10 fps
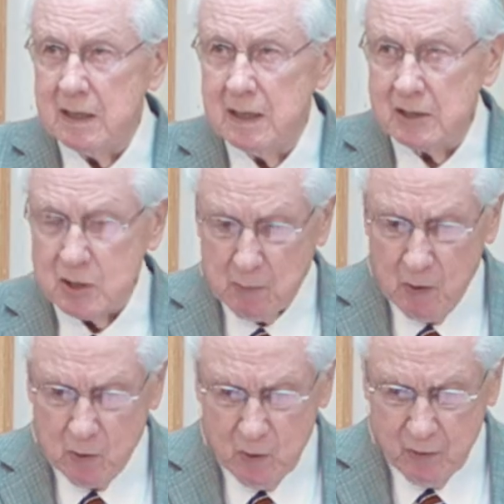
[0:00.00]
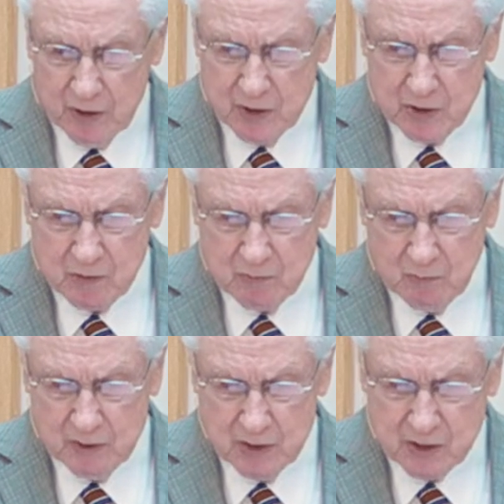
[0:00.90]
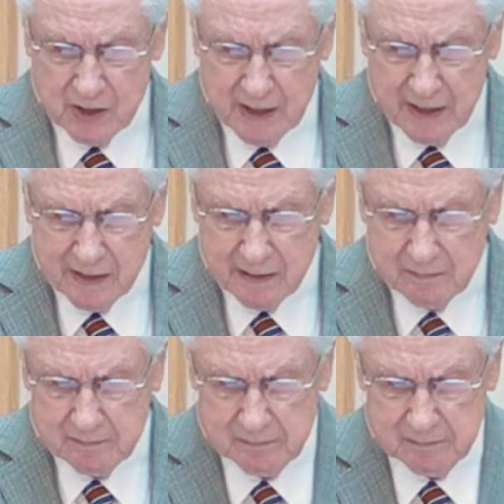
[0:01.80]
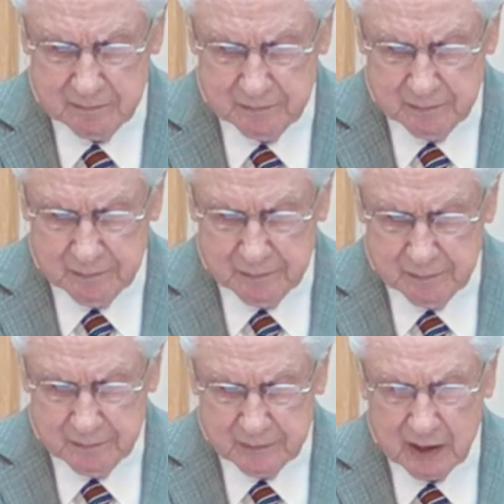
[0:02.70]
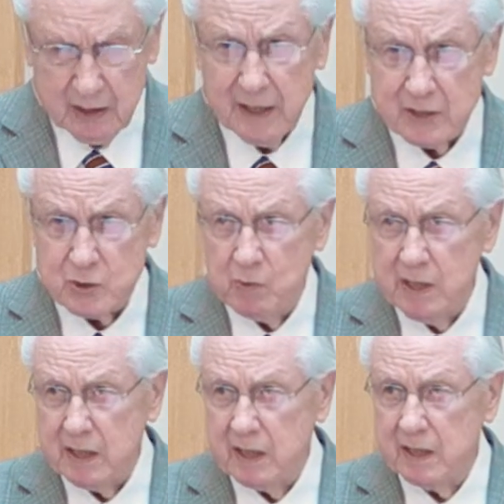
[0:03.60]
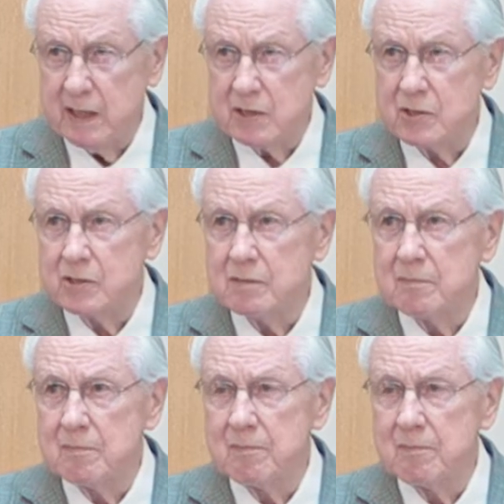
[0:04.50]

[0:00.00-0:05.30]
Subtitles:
I spoke on this Wednesday night last week, I guess.